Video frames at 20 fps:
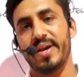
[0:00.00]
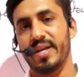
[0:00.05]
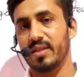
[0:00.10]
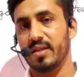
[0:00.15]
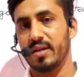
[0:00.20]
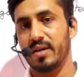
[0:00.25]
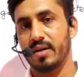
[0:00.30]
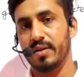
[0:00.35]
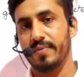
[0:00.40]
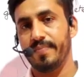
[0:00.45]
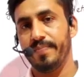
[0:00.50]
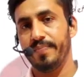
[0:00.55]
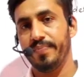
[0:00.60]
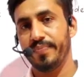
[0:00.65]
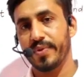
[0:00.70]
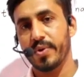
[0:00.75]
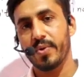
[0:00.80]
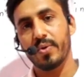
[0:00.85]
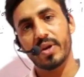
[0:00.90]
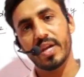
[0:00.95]
method.
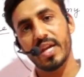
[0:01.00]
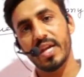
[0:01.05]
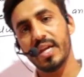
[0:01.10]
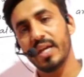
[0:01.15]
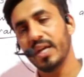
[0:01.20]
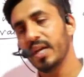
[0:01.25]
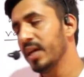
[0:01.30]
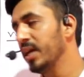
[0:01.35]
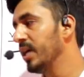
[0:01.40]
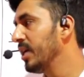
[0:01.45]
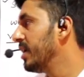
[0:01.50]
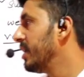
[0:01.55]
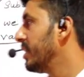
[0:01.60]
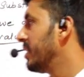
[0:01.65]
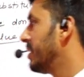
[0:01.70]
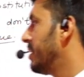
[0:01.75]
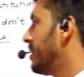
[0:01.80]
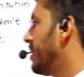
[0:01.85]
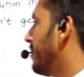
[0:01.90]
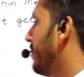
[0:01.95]
Okay,
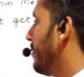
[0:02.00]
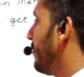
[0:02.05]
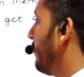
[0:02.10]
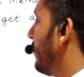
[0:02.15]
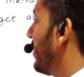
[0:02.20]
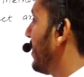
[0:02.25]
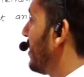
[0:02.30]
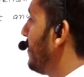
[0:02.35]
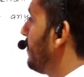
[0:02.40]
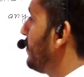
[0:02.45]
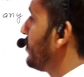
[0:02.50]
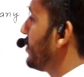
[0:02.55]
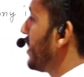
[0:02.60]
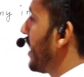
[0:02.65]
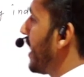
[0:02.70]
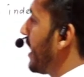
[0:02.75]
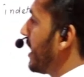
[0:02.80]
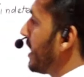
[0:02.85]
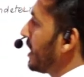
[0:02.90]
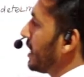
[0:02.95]
what I am
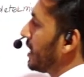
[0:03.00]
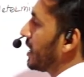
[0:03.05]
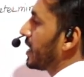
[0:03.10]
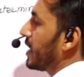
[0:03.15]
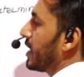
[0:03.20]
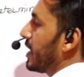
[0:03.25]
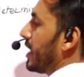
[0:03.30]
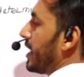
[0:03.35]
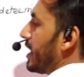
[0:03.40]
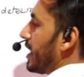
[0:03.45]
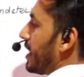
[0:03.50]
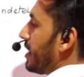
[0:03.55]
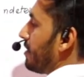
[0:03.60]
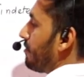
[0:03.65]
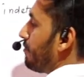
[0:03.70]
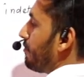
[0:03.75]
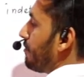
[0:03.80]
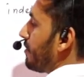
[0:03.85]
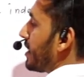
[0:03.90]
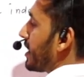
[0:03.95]
saying,
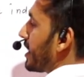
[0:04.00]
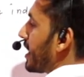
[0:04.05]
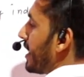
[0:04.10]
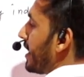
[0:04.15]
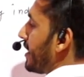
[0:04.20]
if we